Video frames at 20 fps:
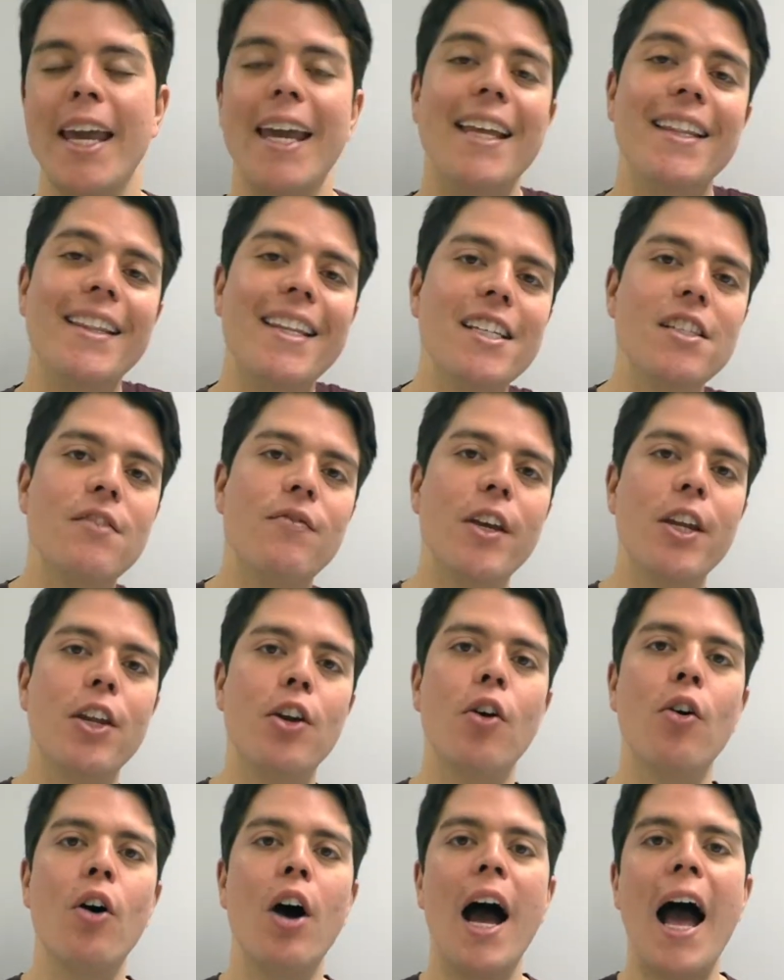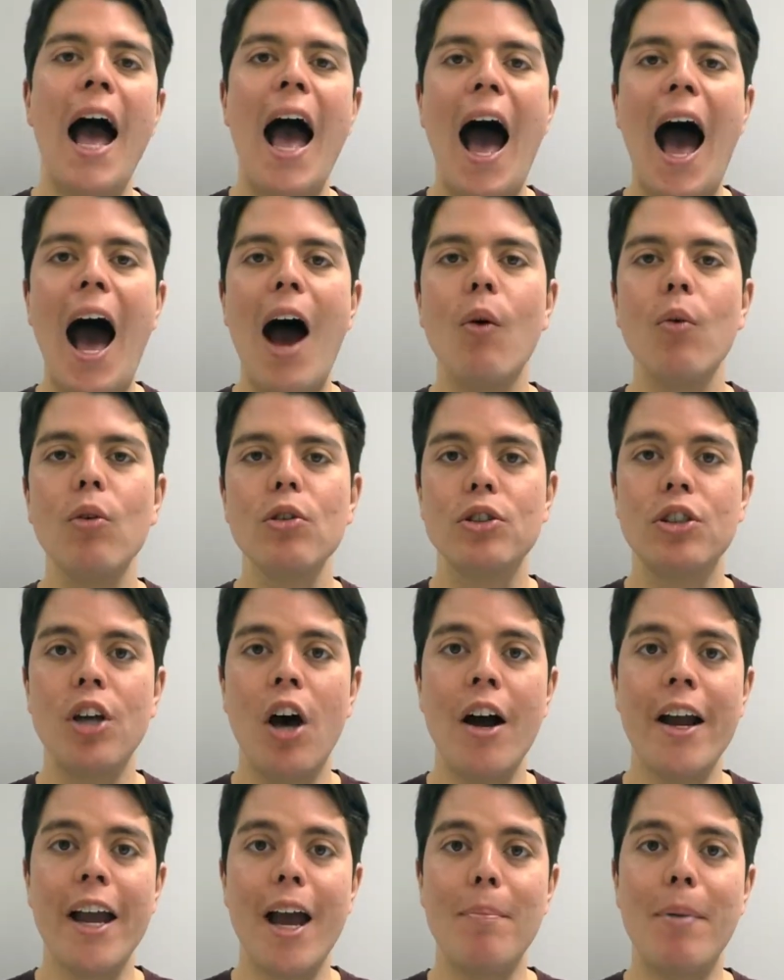In this video, I will
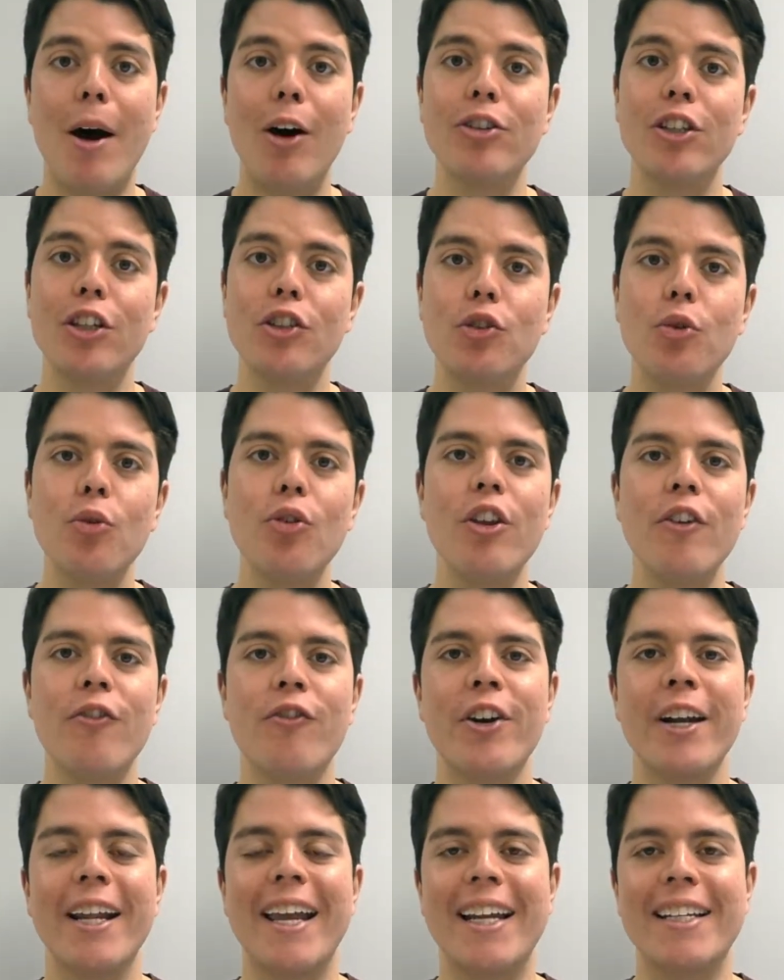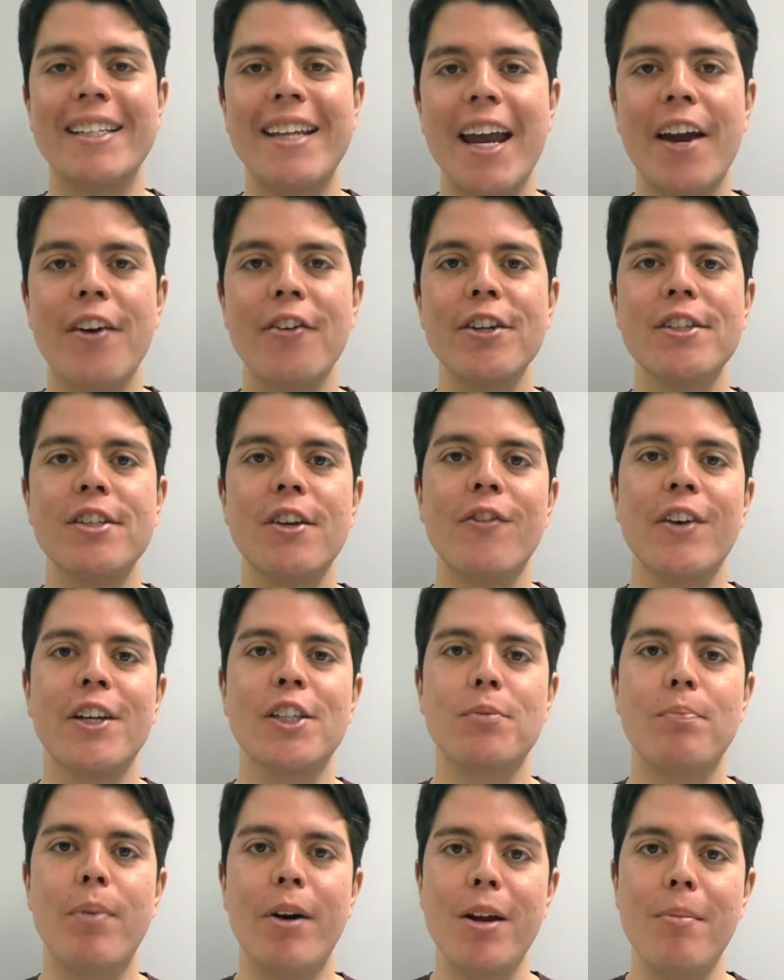talk about the two different categories of
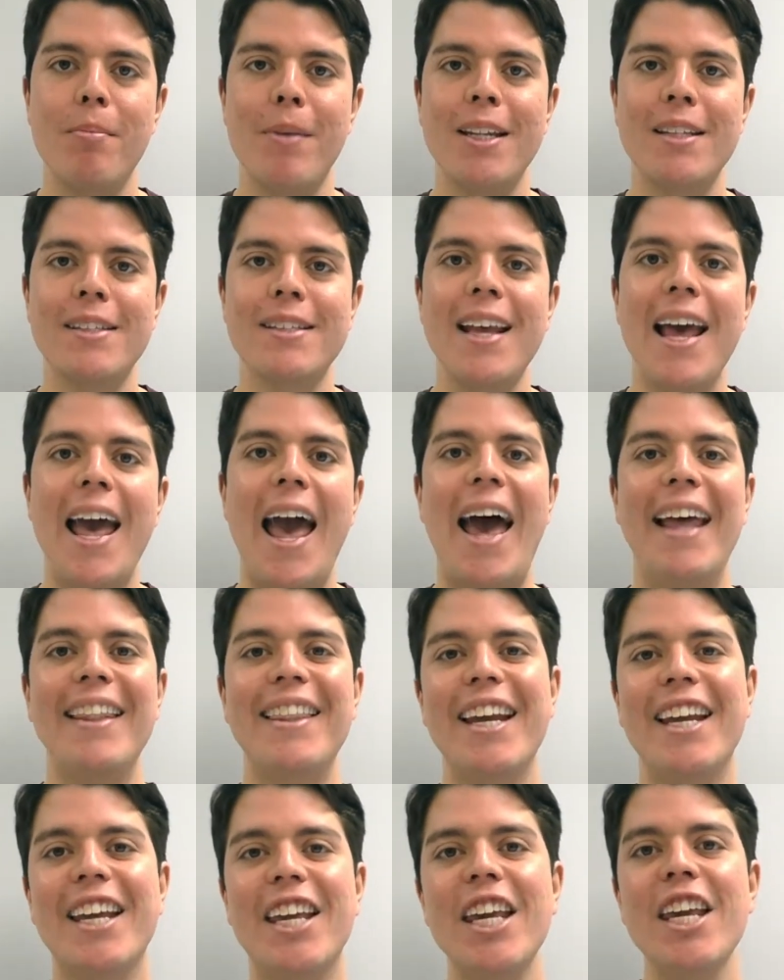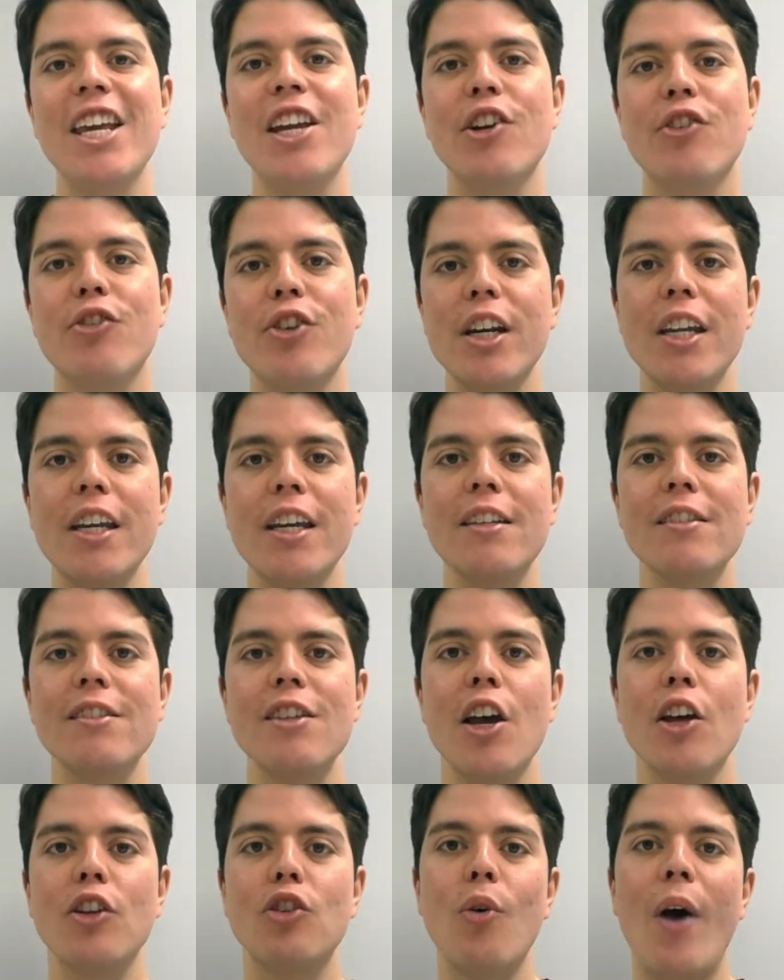experiments and the key ingredients
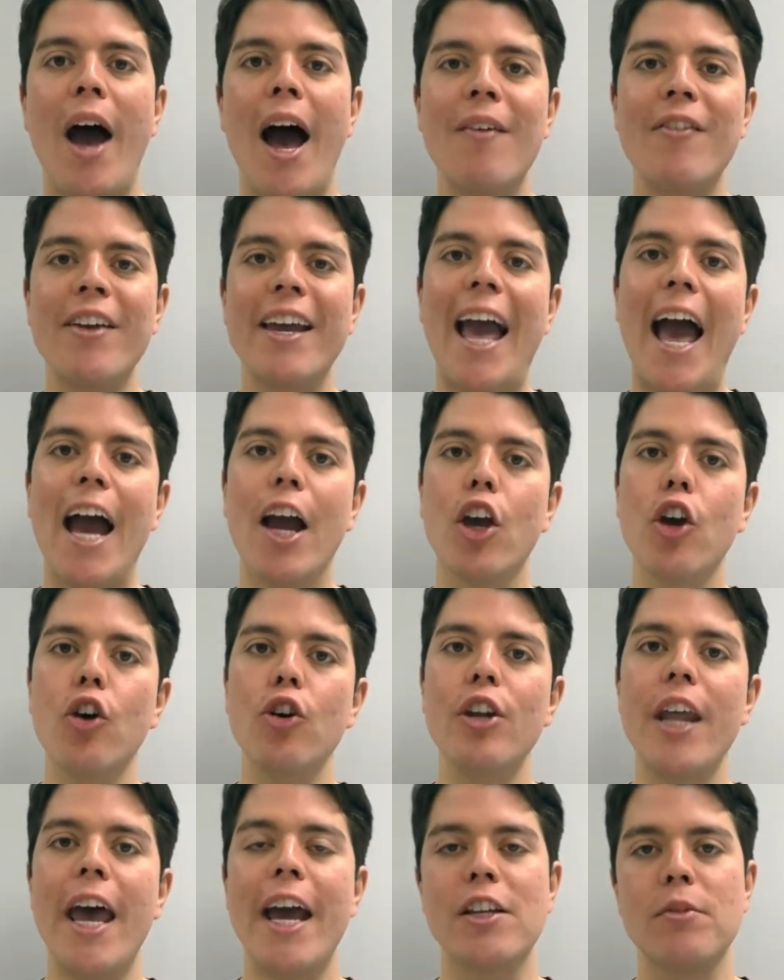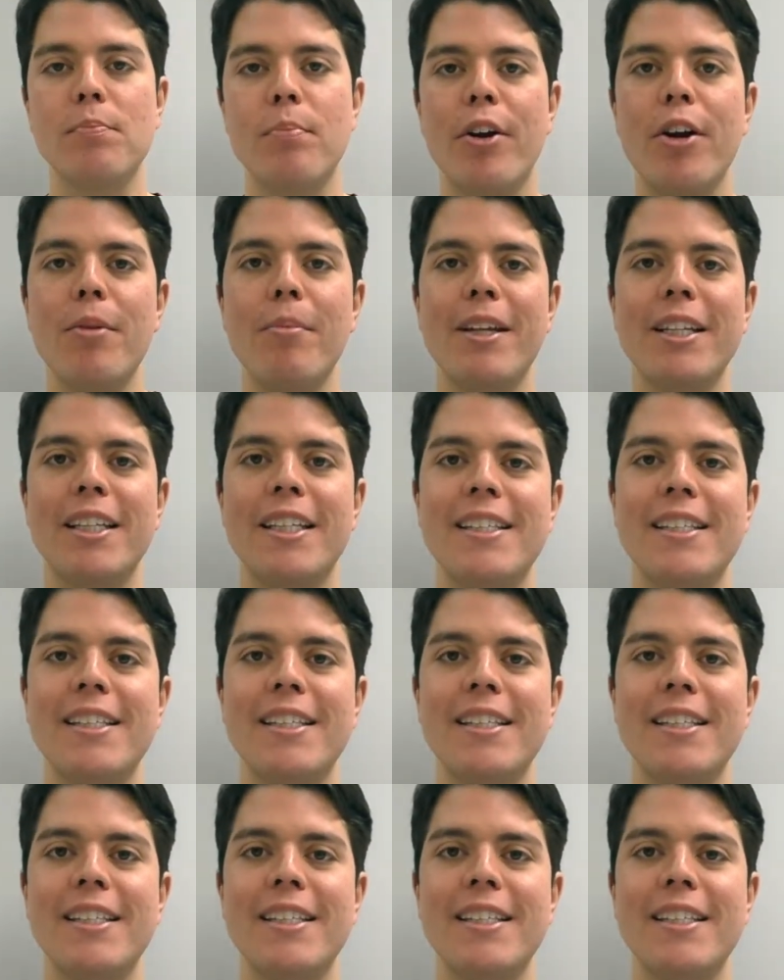to having a good experiment